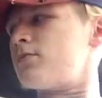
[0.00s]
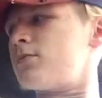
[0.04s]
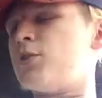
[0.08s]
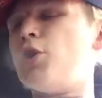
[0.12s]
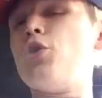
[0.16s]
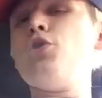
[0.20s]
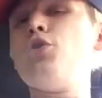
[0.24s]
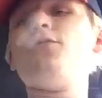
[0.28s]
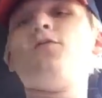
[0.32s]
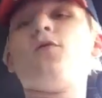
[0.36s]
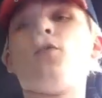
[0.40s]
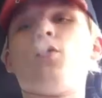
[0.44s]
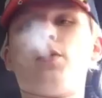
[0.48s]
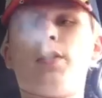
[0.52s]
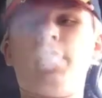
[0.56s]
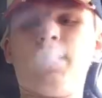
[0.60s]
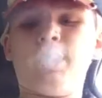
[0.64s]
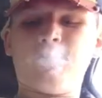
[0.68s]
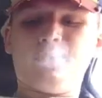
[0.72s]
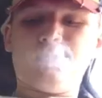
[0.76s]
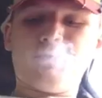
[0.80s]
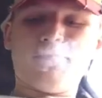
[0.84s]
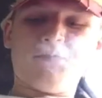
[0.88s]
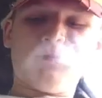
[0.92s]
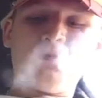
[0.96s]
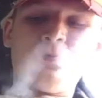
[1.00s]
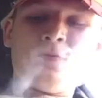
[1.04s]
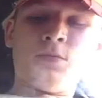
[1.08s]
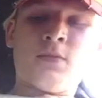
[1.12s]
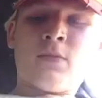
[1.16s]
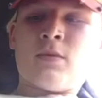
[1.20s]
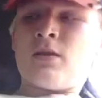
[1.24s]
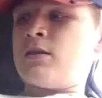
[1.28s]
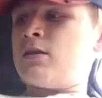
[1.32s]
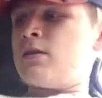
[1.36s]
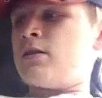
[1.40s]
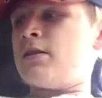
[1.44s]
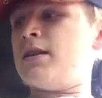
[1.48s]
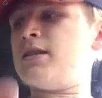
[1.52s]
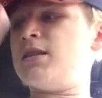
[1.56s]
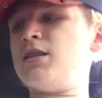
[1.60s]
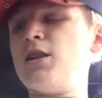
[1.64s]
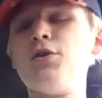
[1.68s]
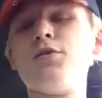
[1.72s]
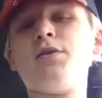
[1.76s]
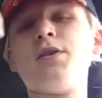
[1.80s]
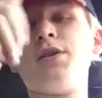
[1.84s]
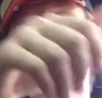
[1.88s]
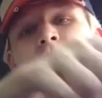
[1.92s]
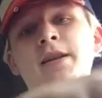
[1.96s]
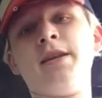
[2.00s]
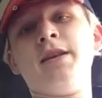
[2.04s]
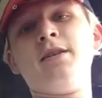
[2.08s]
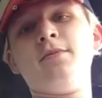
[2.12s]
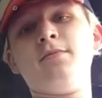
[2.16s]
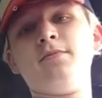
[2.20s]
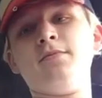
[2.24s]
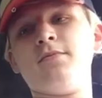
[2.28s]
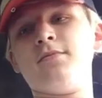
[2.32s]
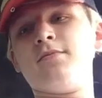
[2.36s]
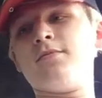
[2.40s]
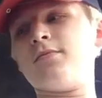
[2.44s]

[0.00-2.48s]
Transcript: Two full cans. This dude can dip.